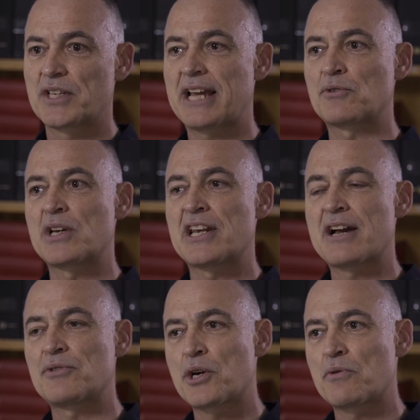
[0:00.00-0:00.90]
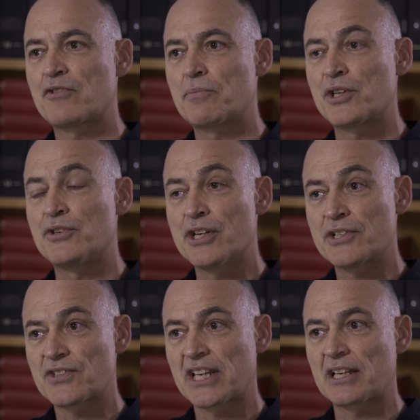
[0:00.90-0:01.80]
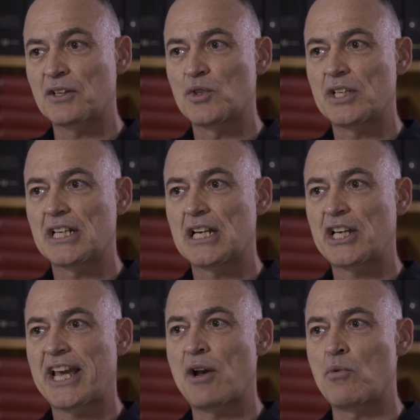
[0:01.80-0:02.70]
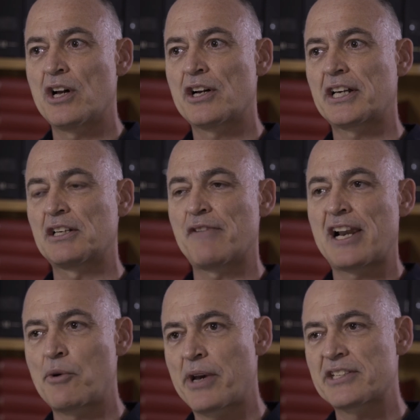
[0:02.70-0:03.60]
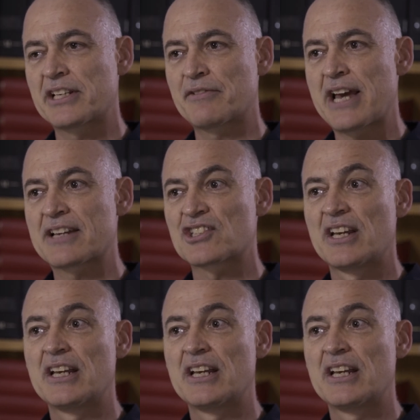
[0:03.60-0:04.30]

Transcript: And we now know from the nursing care work and evaluating that,